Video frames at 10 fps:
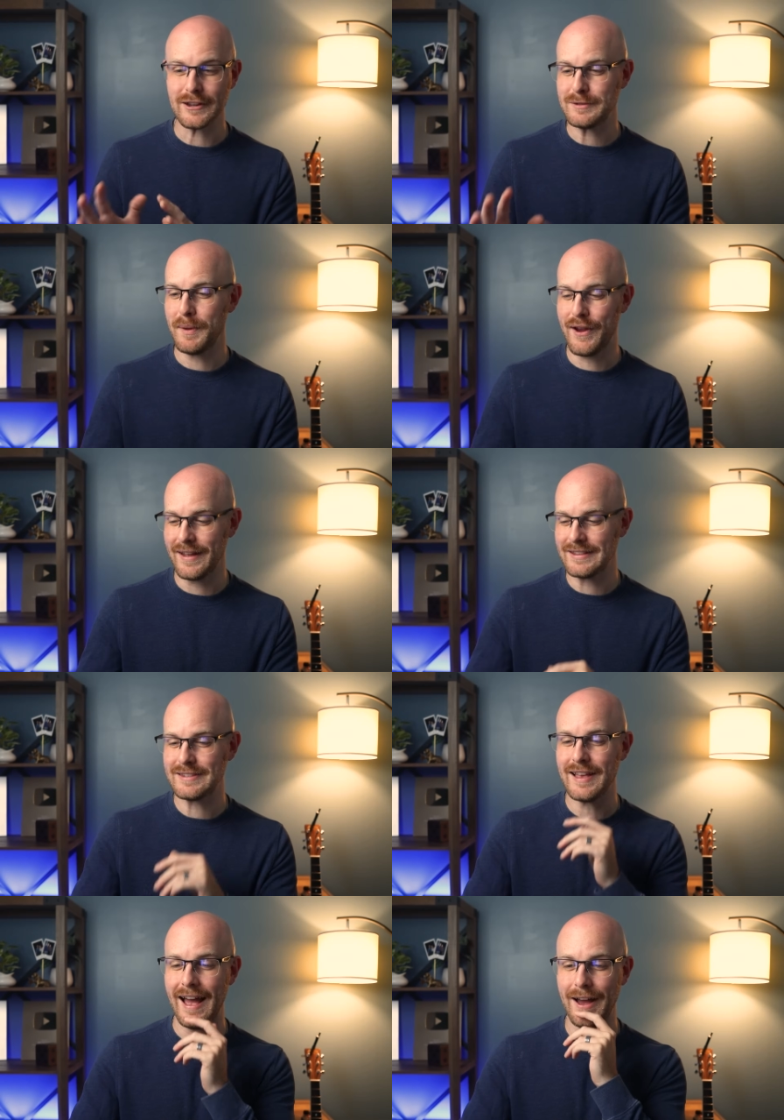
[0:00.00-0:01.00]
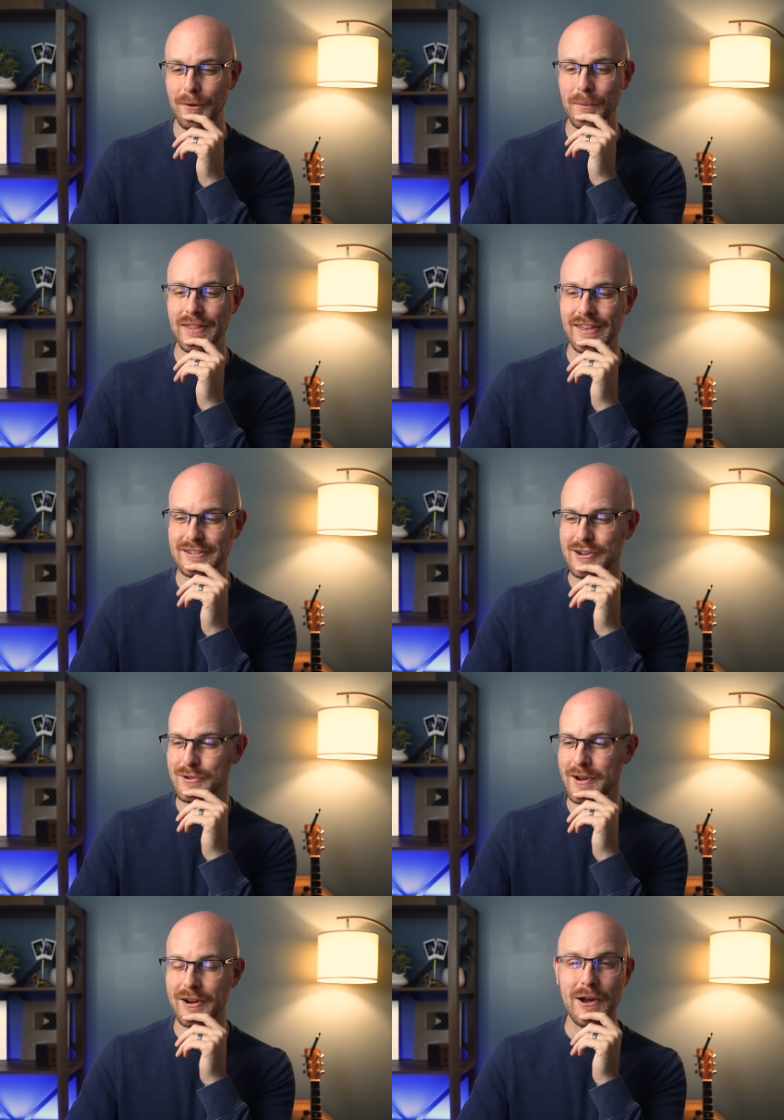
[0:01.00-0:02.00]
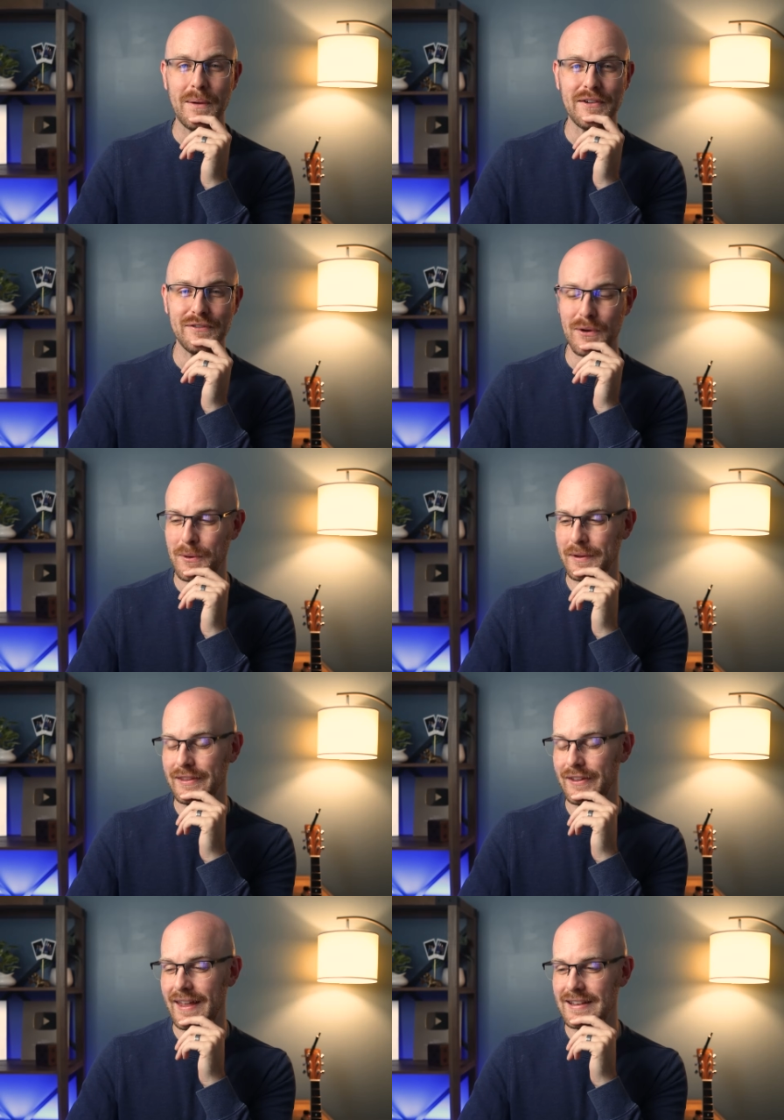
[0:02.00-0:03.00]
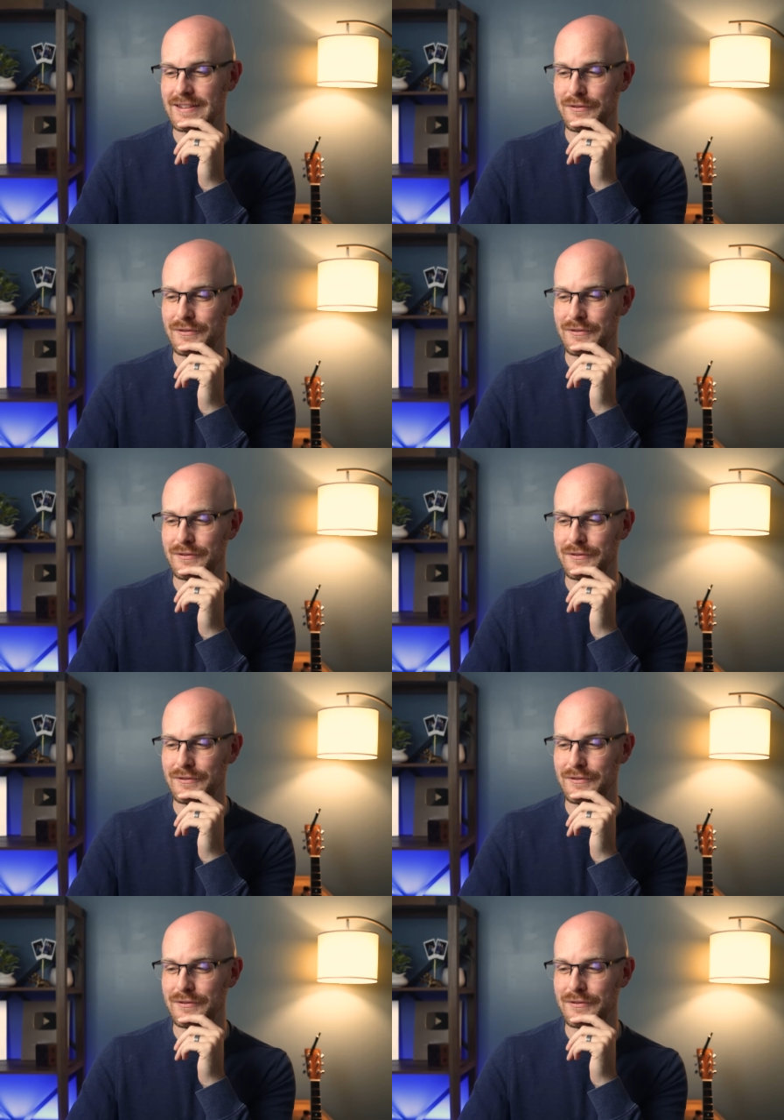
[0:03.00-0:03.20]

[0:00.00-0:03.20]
experience uh, with his career going forward, though. That is